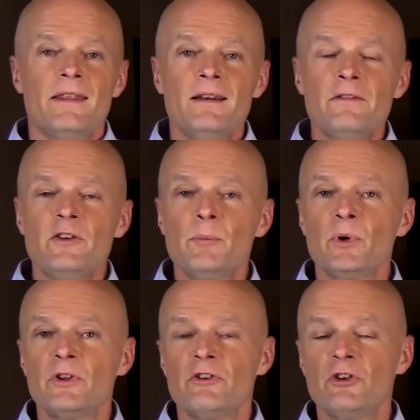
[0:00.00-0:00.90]
Then if you
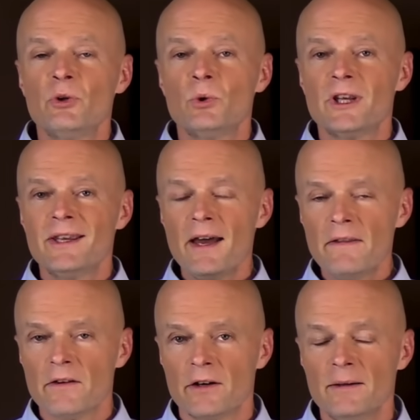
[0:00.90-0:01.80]
put the two
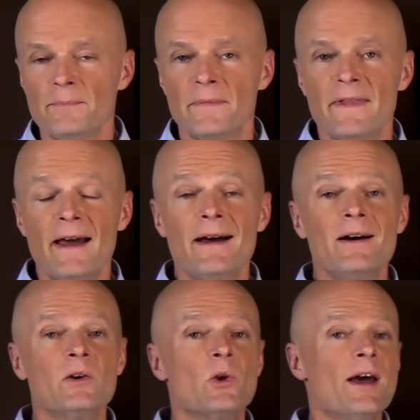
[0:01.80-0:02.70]
together,
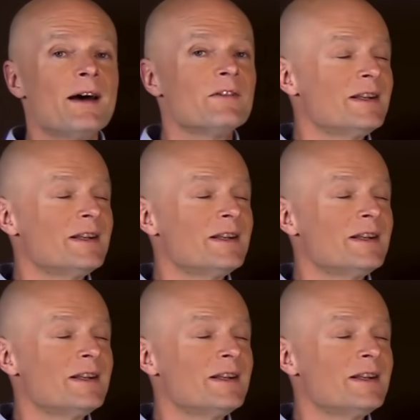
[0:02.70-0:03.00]
now you have a